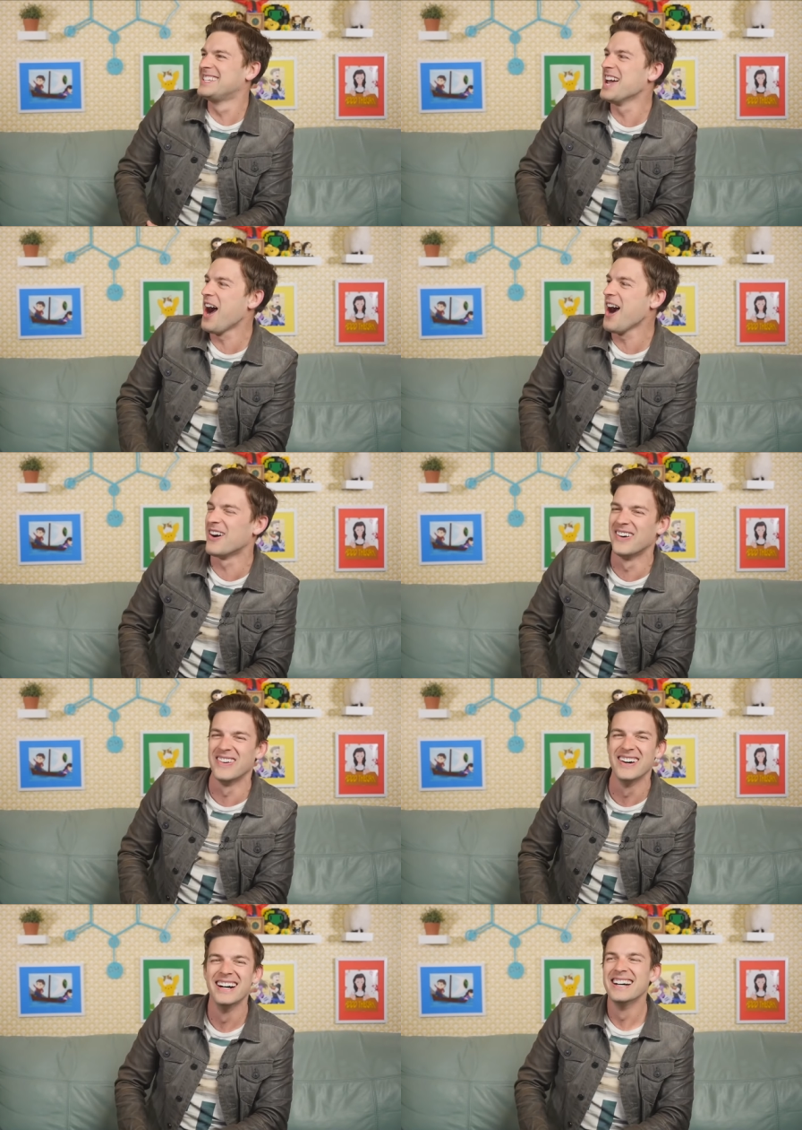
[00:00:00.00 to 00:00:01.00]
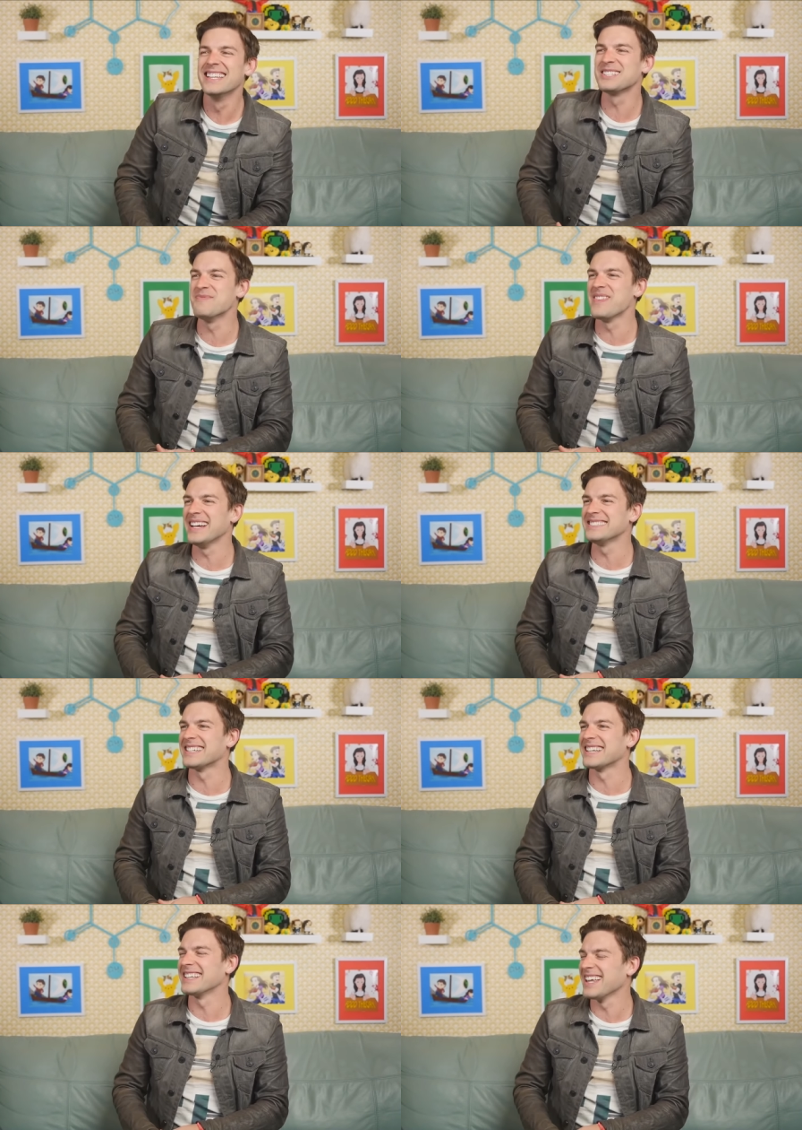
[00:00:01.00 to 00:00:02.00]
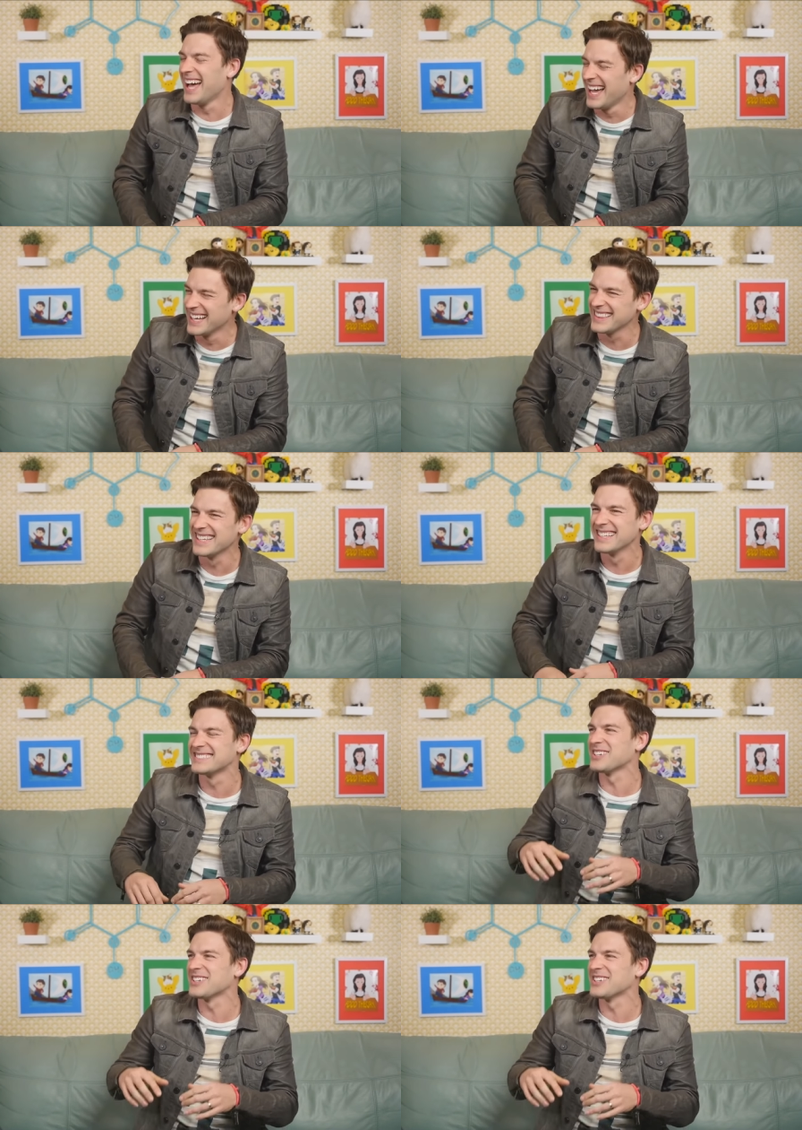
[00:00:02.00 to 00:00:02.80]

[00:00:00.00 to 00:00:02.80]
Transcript: I know. It's amazing. I know. You make us